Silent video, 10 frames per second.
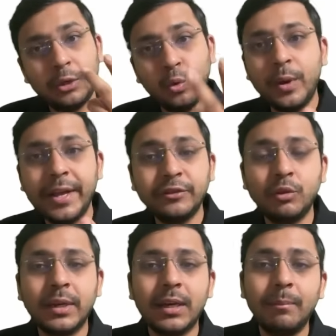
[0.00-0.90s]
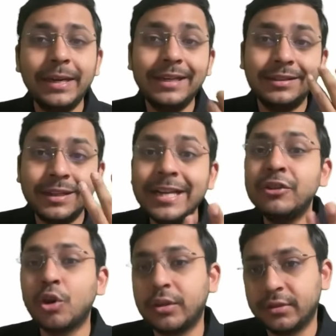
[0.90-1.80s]
in 2 days you can complete
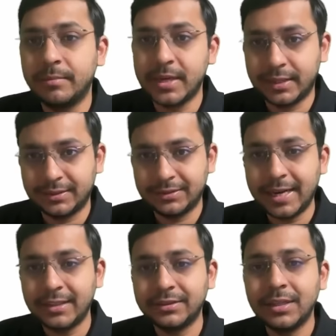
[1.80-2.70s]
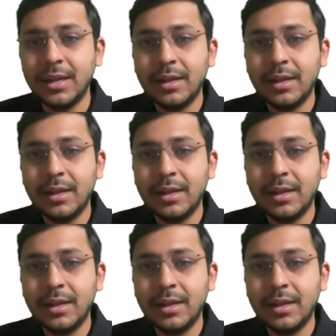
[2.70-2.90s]
3 short subjects.